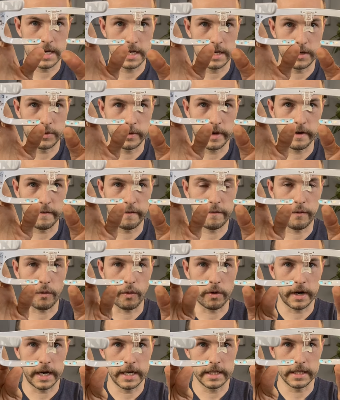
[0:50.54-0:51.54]
and you have
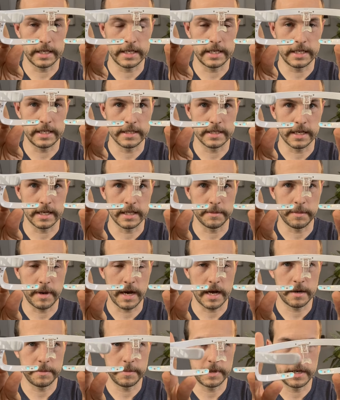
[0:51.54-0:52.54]
four LEDs on the bottom